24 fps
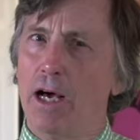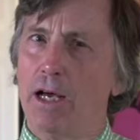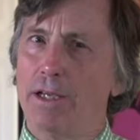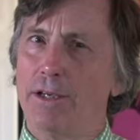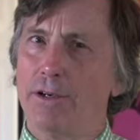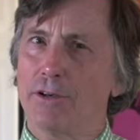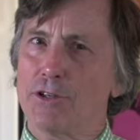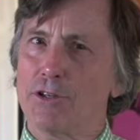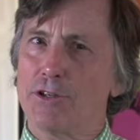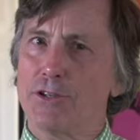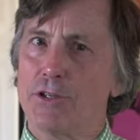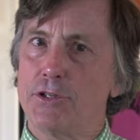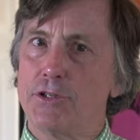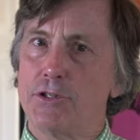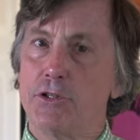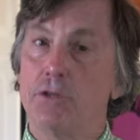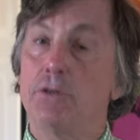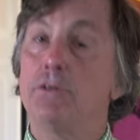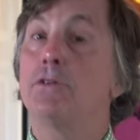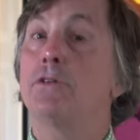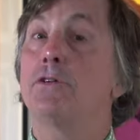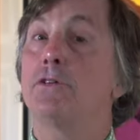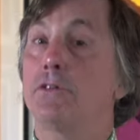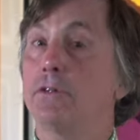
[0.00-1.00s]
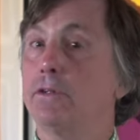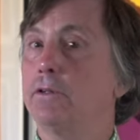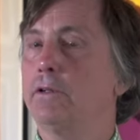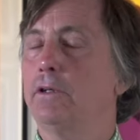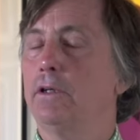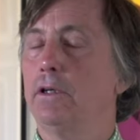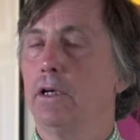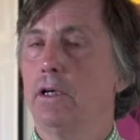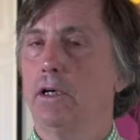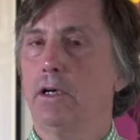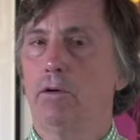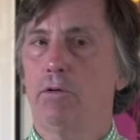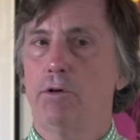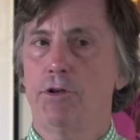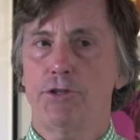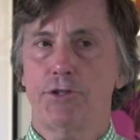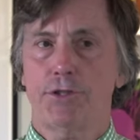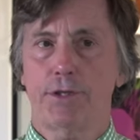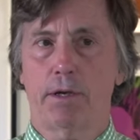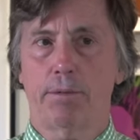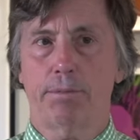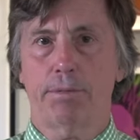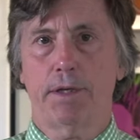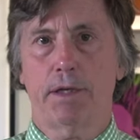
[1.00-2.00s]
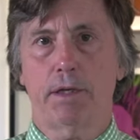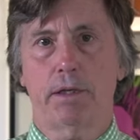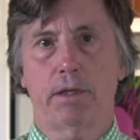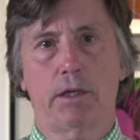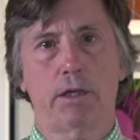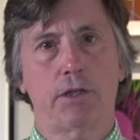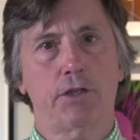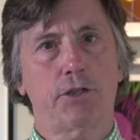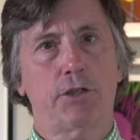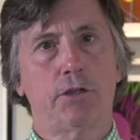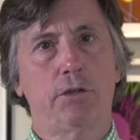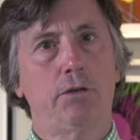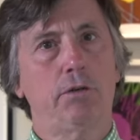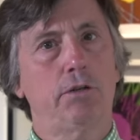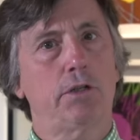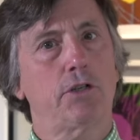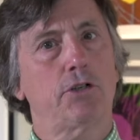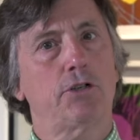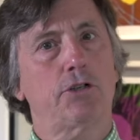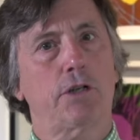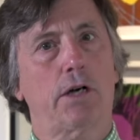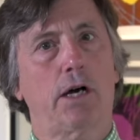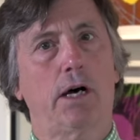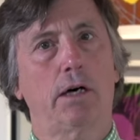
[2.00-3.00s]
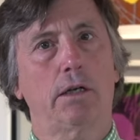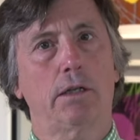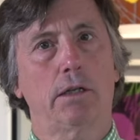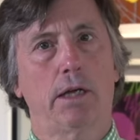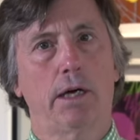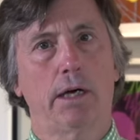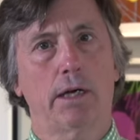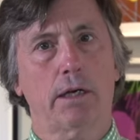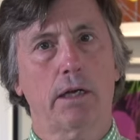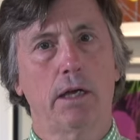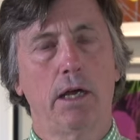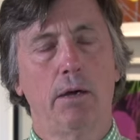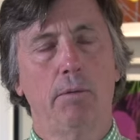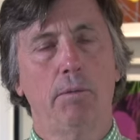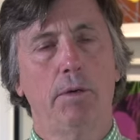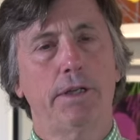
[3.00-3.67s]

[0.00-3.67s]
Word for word: you know, seduce you with something that's cute and childlike,